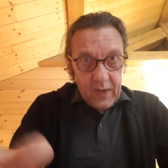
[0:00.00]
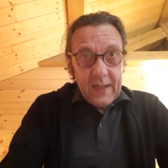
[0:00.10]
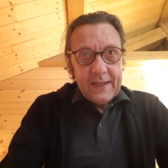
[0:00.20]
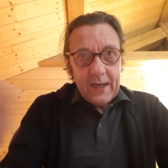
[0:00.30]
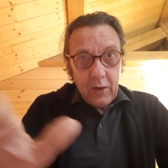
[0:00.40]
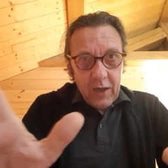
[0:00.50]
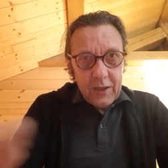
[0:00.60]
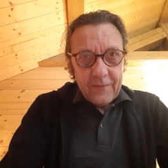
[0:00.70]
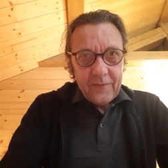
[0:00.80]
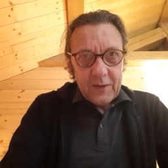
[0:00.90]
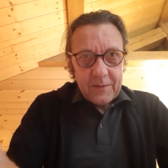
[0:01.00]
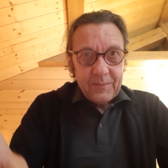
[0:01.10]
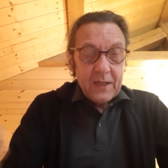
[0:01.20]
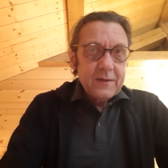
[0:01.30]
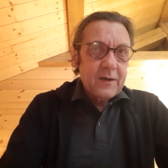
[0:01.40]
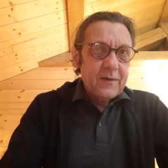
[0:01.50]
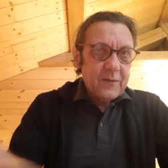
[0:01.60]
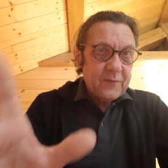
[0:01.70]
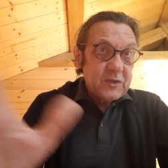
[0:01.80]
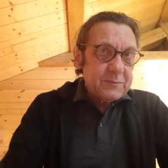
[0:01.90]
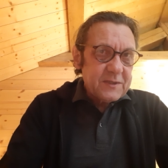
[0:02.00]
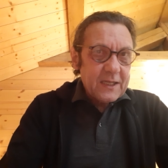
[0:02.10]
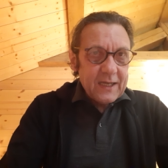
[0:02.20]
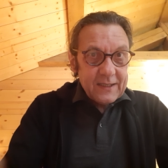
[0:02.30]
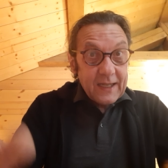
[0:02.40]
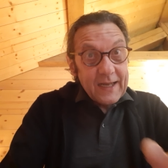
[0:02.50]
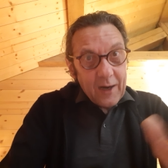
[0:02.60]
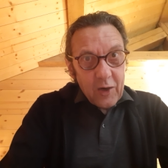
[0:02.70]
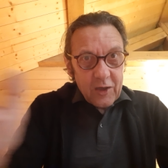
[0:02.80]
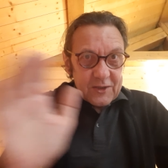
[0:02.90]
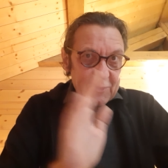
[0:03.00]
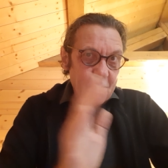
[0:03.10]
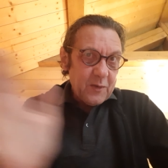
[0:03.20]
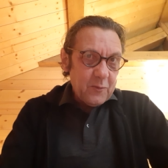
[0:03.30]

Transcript: and there are a lot of uh, of ships that are that are lost so we,